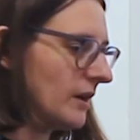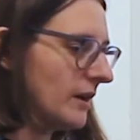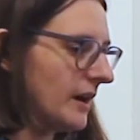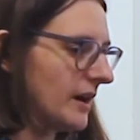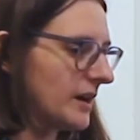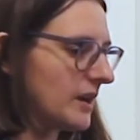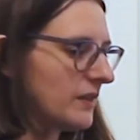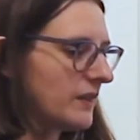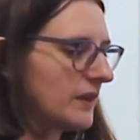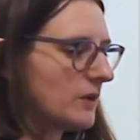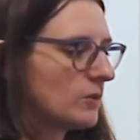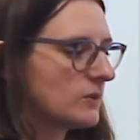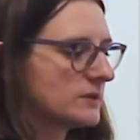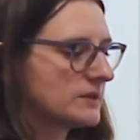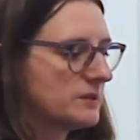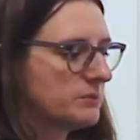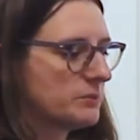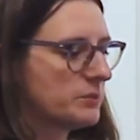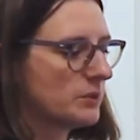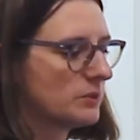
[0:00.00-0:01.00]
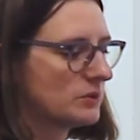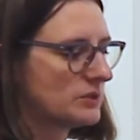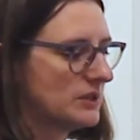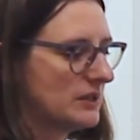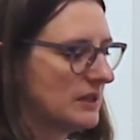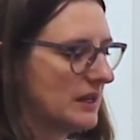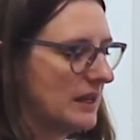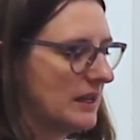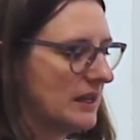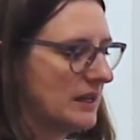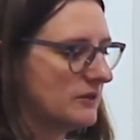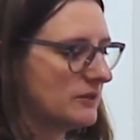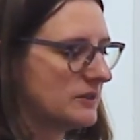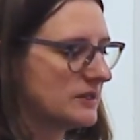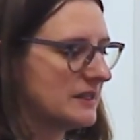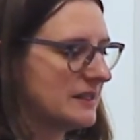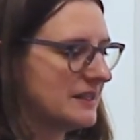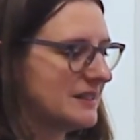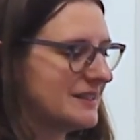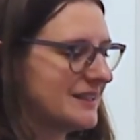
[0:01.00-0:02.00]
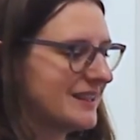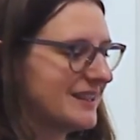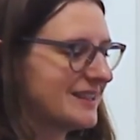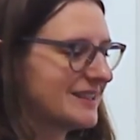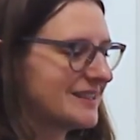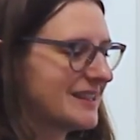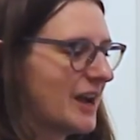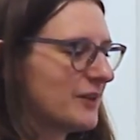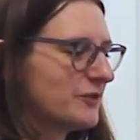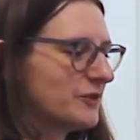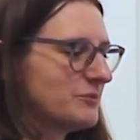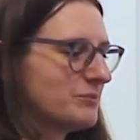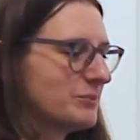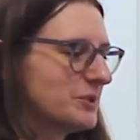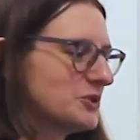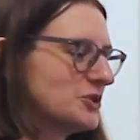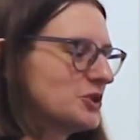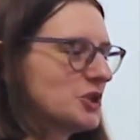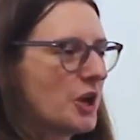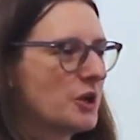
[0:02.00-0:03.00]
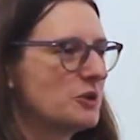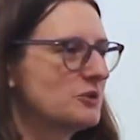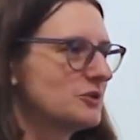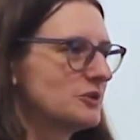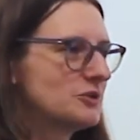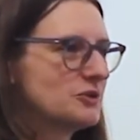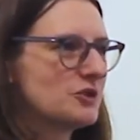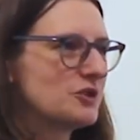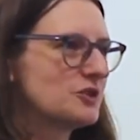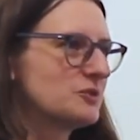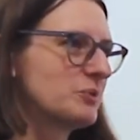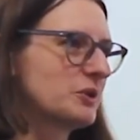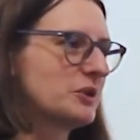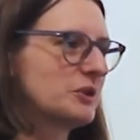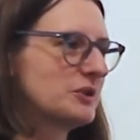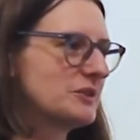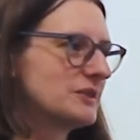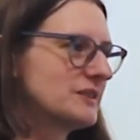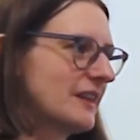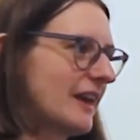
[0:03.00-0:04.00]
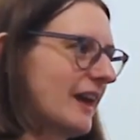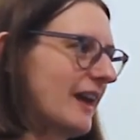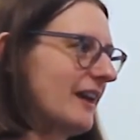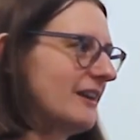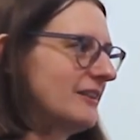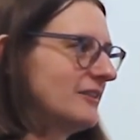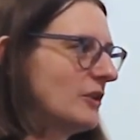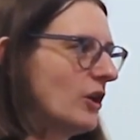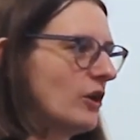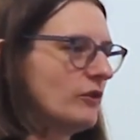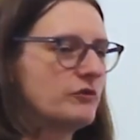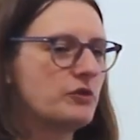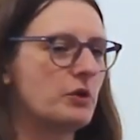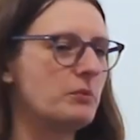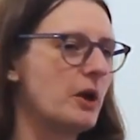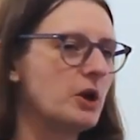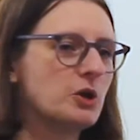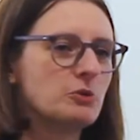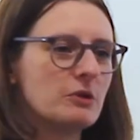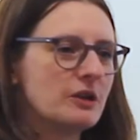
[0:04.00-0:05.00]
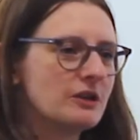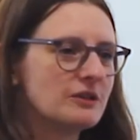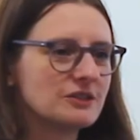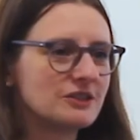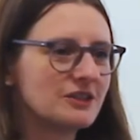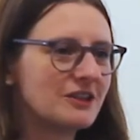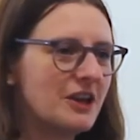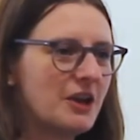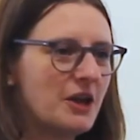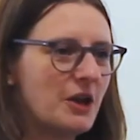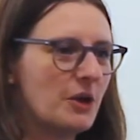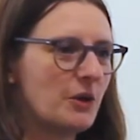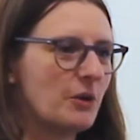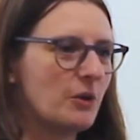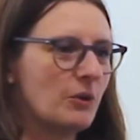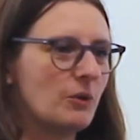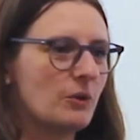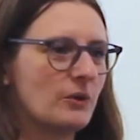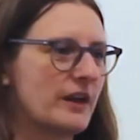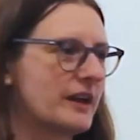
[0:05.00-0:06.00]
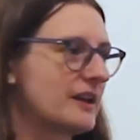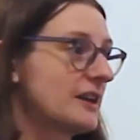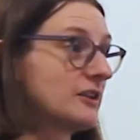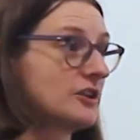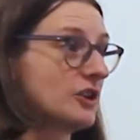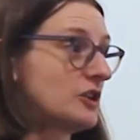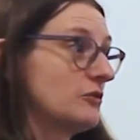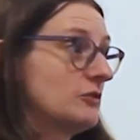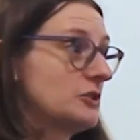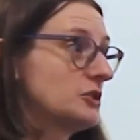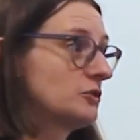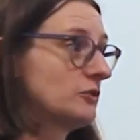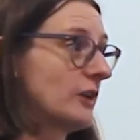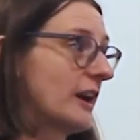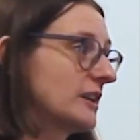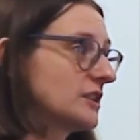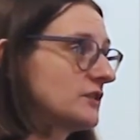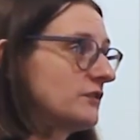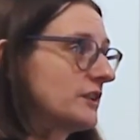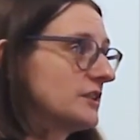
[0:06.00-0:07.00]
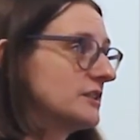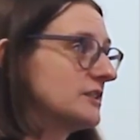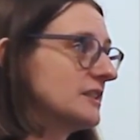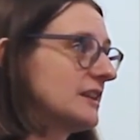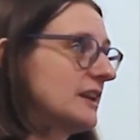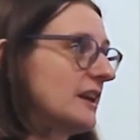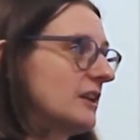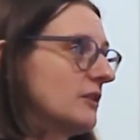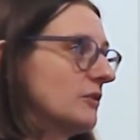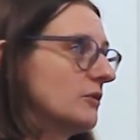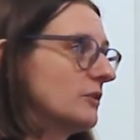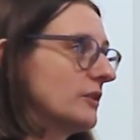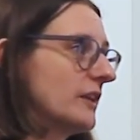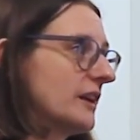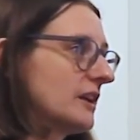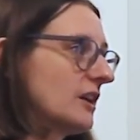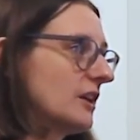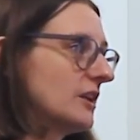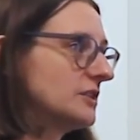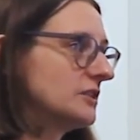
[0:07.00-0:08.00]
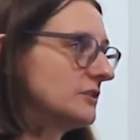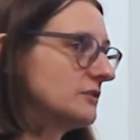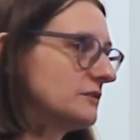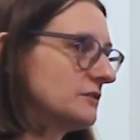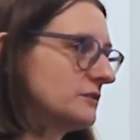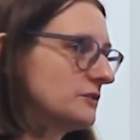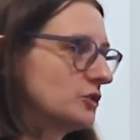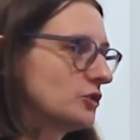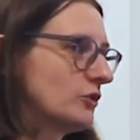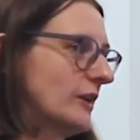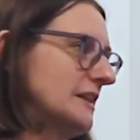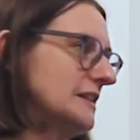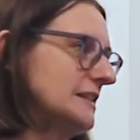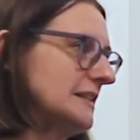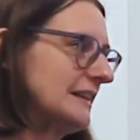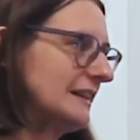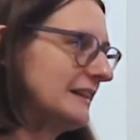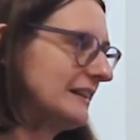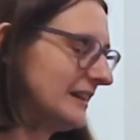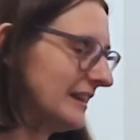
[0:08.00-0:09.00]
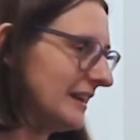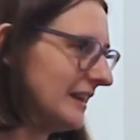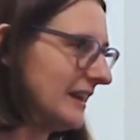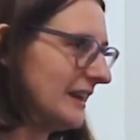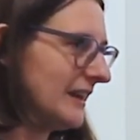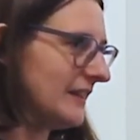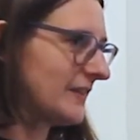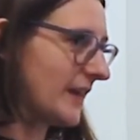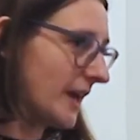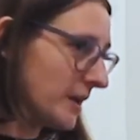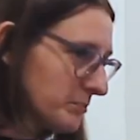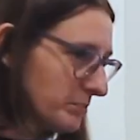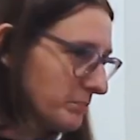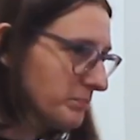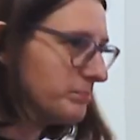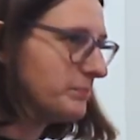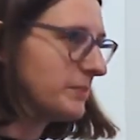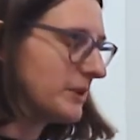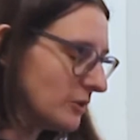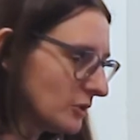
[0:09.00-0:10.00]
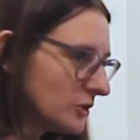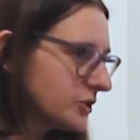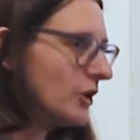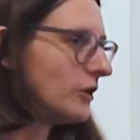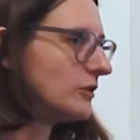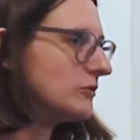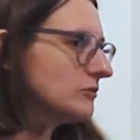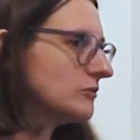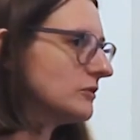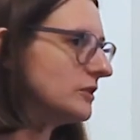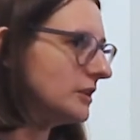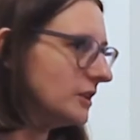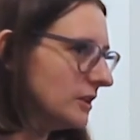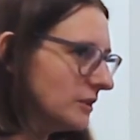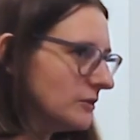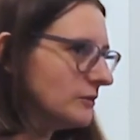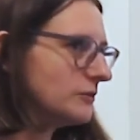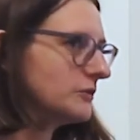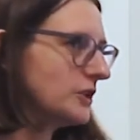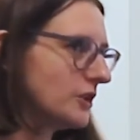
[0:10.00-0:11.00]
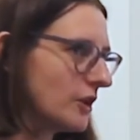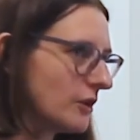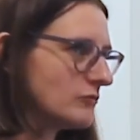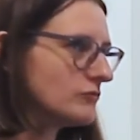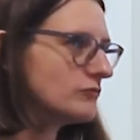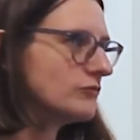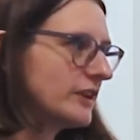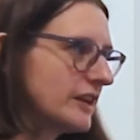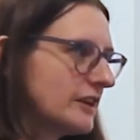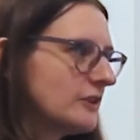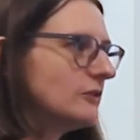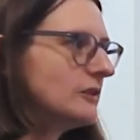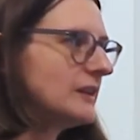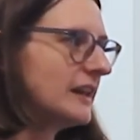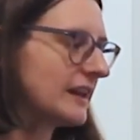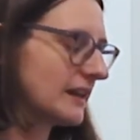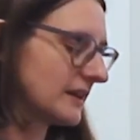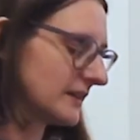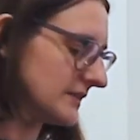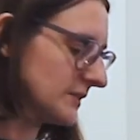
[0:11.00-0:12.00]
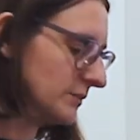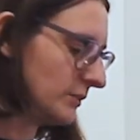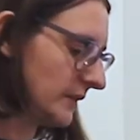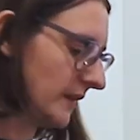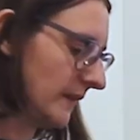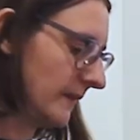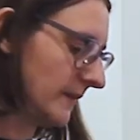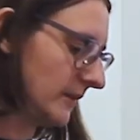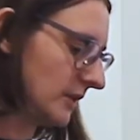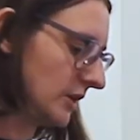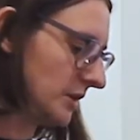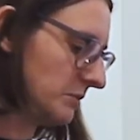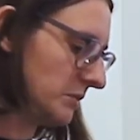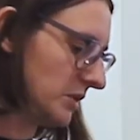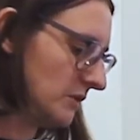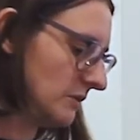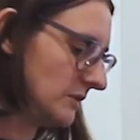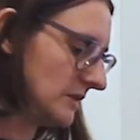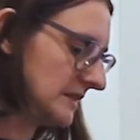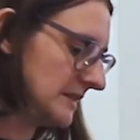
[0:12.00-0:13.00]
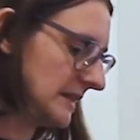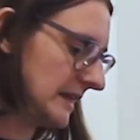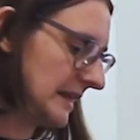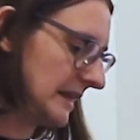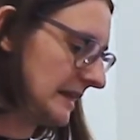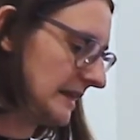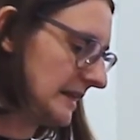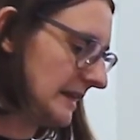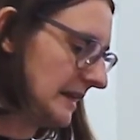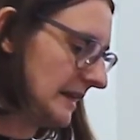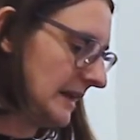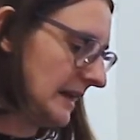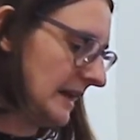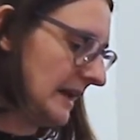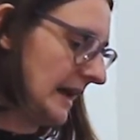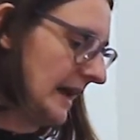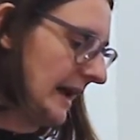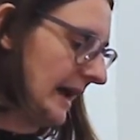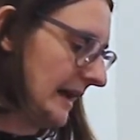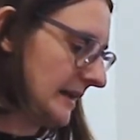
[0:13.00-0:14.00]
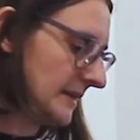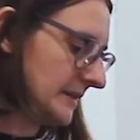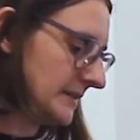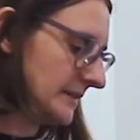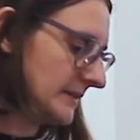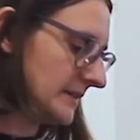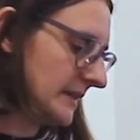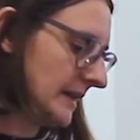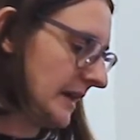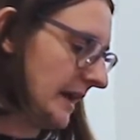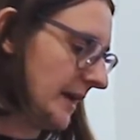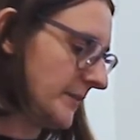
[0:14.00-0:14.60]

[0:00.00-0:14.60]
And I think what's important here is these things haven't been chosen just because they're of the moment or they're going to attract funding or they're kind of trendy. They're built on, real links within the community and